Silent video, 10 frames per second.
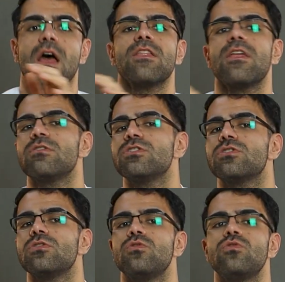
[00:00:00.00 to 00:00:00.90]
There
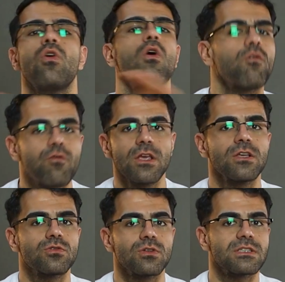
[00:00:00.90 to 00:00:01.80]
is no
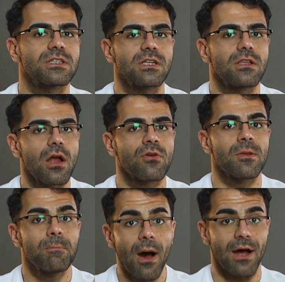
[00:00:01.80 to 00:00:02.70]
fee to enter the
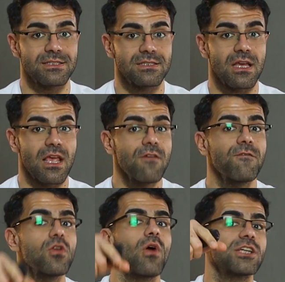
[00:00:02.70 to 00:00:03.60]
lottery, but
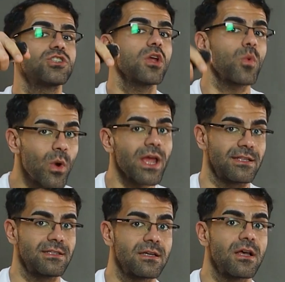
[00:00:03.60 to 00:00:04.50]
if you actually
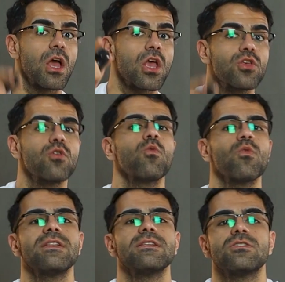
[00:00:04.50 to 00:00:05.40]
win, you
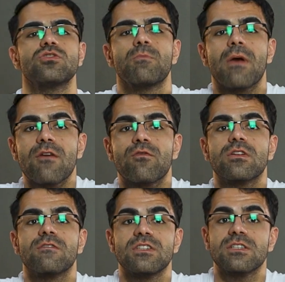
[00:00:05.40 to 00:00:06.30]
will need to pay for
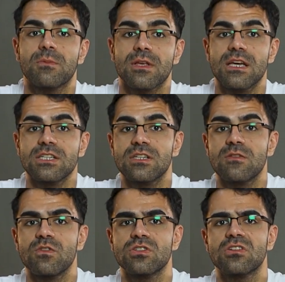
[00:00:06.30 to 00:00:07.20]
the visa
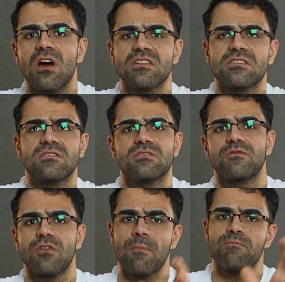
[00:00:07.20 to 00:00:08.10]
application, which costs
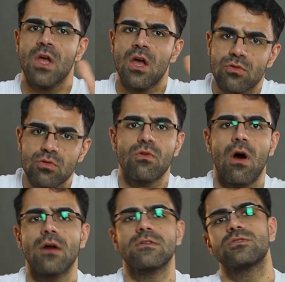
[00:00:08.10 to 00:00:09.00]
from
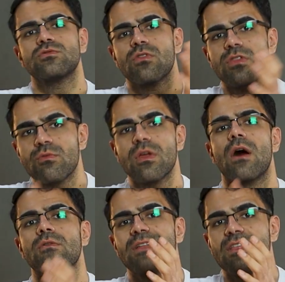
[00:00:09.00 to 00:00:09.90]
$200 to
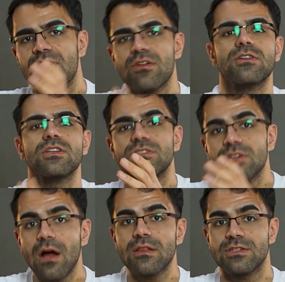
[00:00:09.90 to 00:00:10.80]

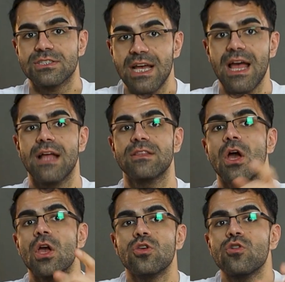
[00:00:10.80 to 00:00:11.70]
$330, and
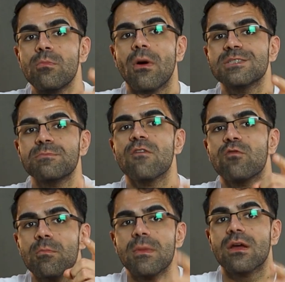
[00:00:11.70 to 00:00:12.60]
you must pay
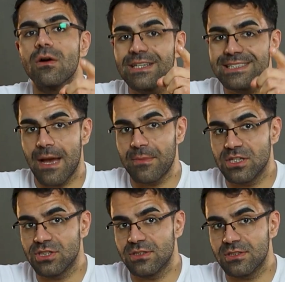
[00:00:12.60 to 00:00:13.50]
for medical
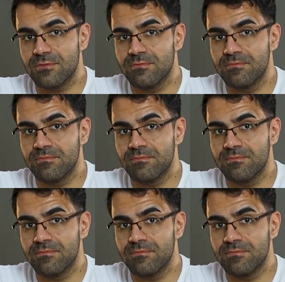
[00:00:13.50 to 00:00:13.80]
examinations.